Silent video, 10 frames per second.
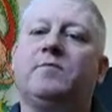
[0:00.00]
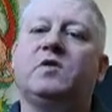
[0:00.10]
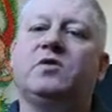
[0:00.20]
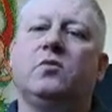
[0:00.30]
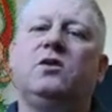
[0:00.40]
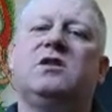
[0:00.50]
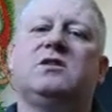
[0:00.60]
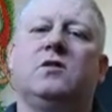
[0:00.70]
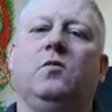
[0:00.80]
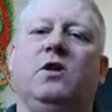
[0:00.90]
So what
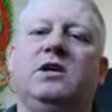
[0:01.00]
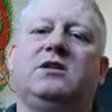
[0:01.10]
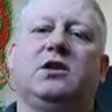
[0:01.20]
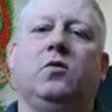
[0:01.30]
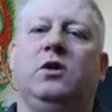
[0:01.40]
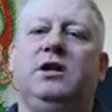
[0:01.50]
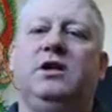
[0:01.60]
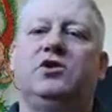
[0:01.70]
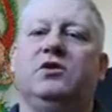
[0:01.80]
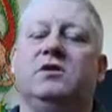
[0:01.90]
is the quality
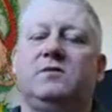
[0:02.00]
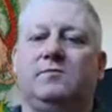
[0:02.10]
assurance?